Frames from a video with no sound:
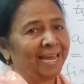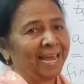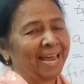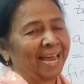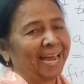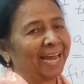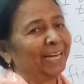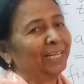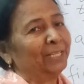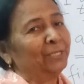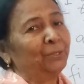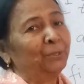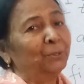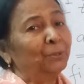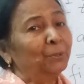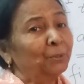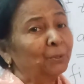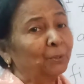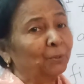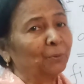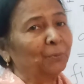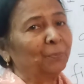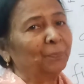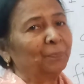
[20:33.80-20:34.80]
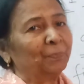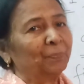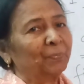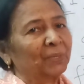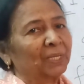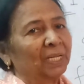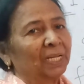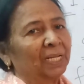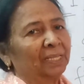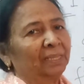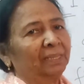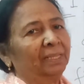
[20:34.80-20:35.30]
And you know
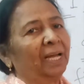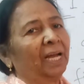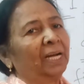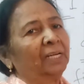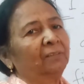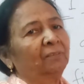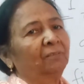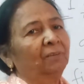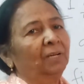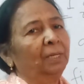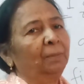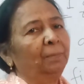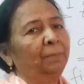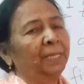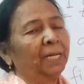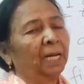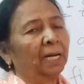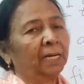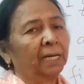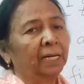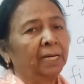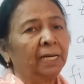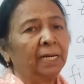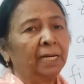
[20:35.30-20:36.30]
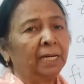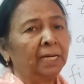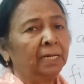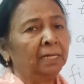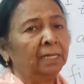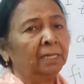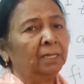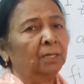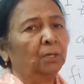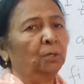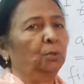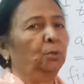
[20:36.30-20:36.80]
that will be again